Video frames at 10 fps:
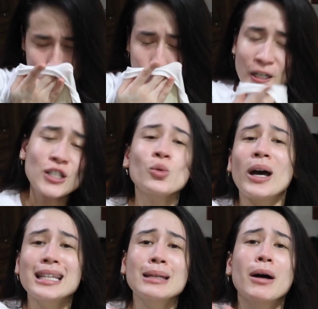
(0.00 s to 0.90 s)
super
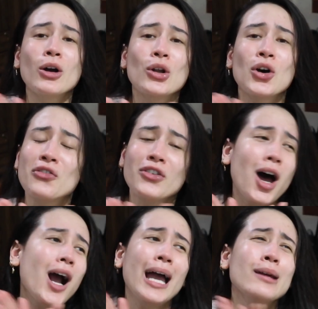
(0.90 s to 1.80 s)
sweaty magulo
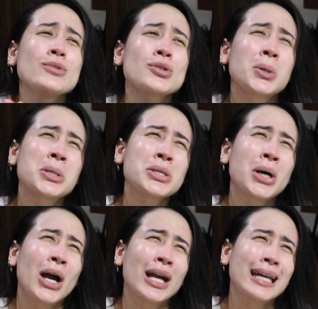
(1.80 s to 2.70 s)
vlog. I am so
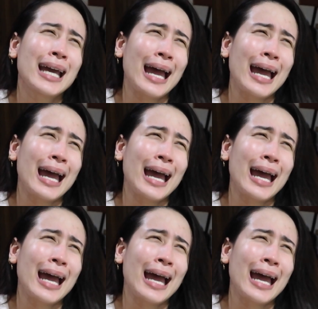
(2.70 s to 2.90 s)
sorry,